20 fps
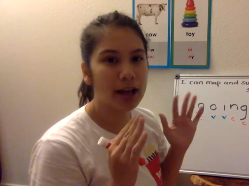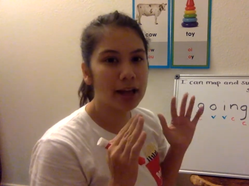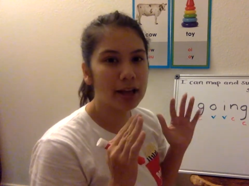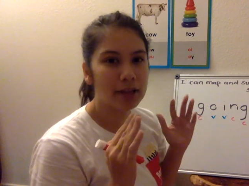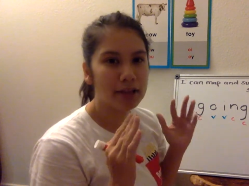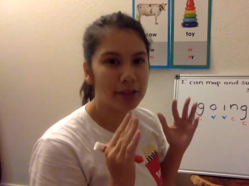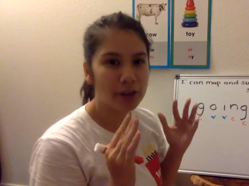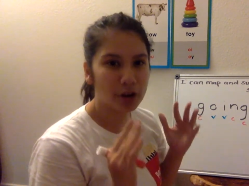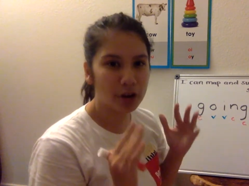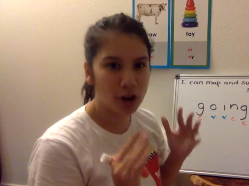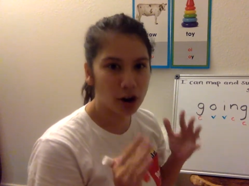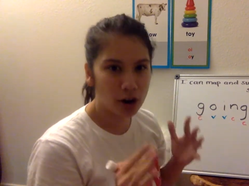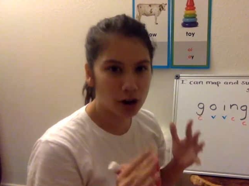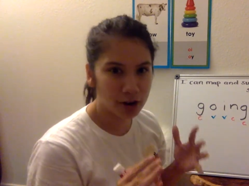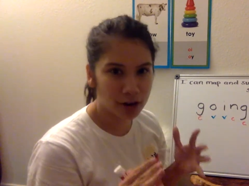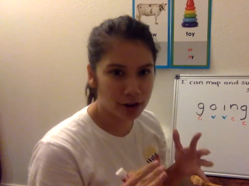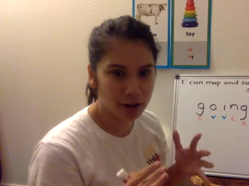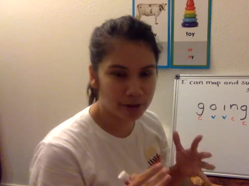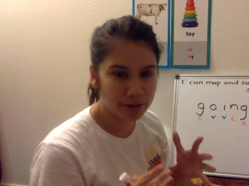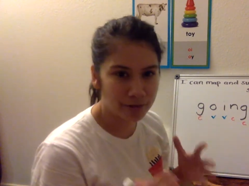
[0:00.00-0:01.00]
there
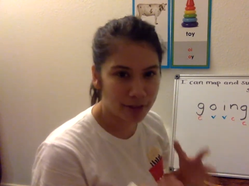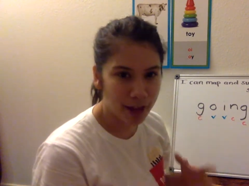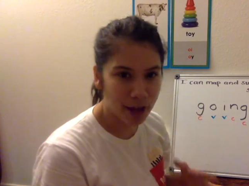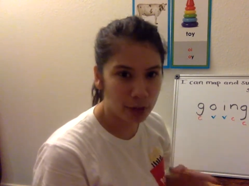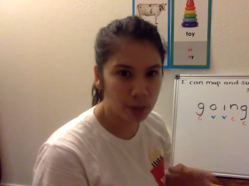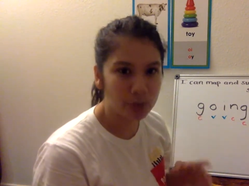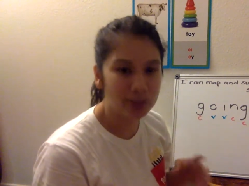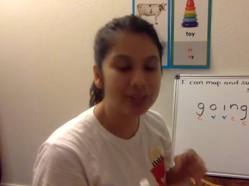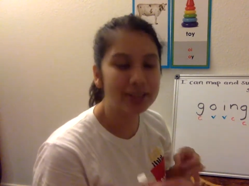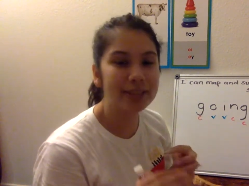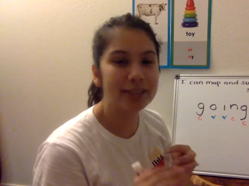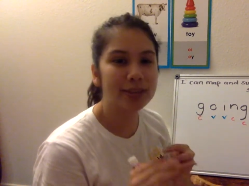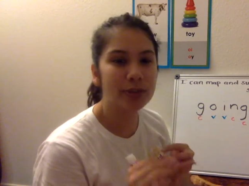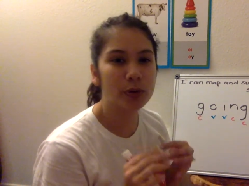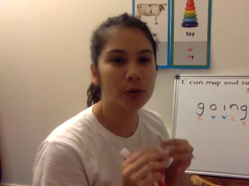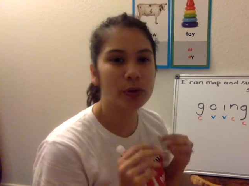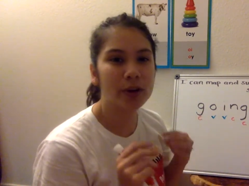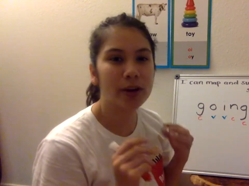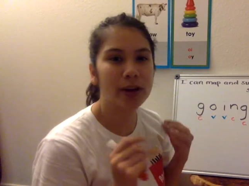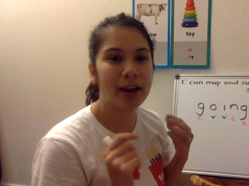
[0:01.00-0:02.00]
are vowels
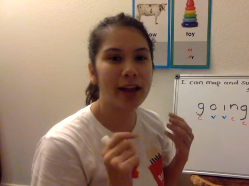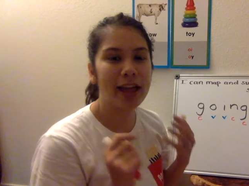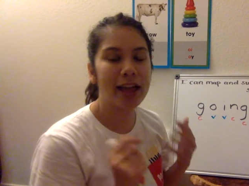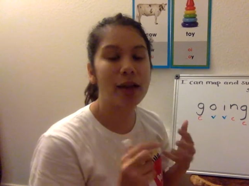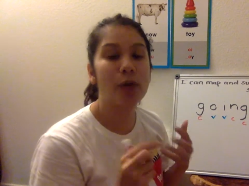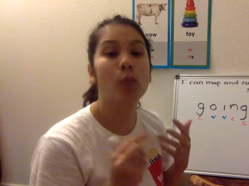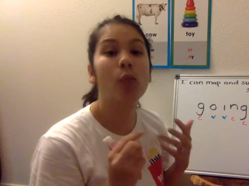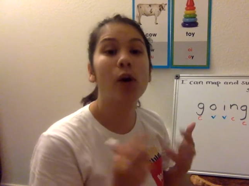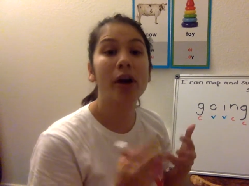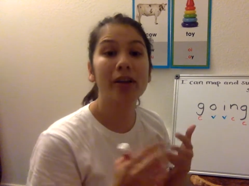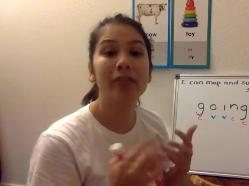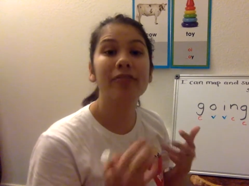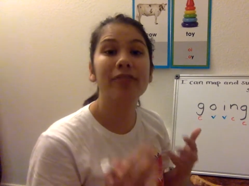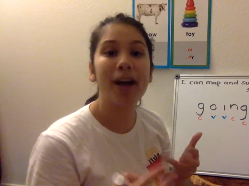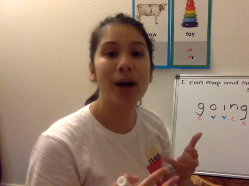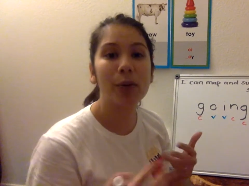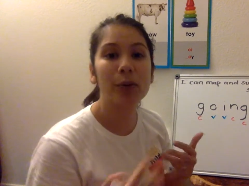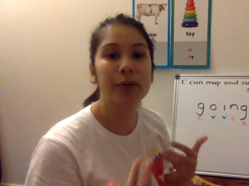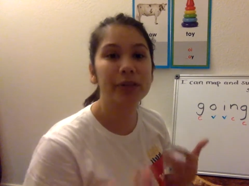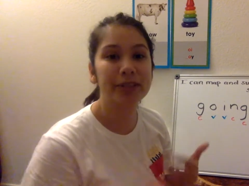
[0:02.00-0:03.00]
or a one
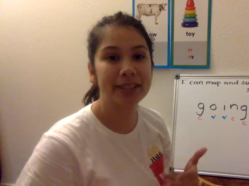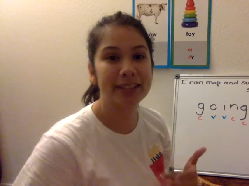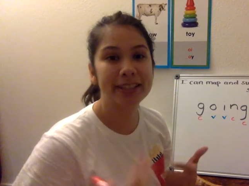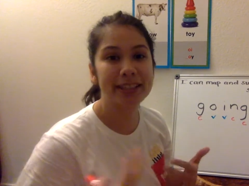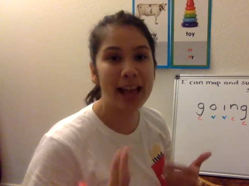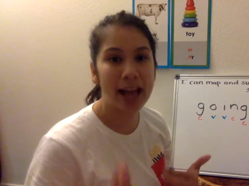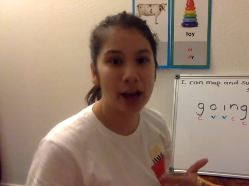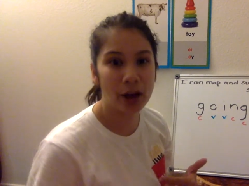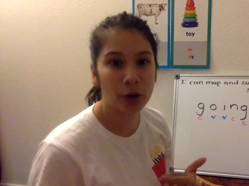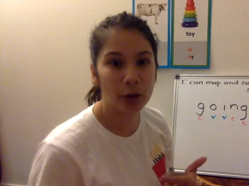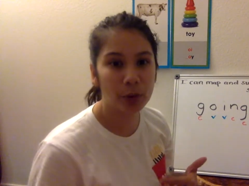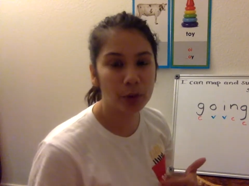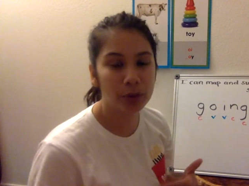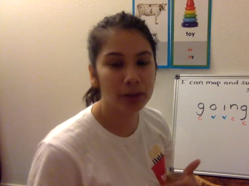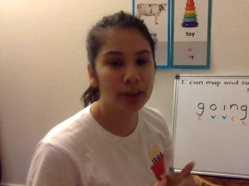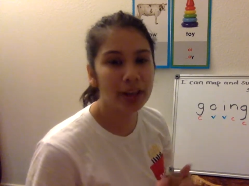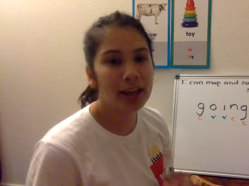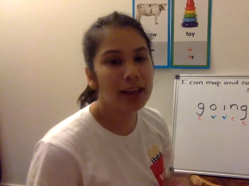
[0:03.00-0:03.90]
vowel sound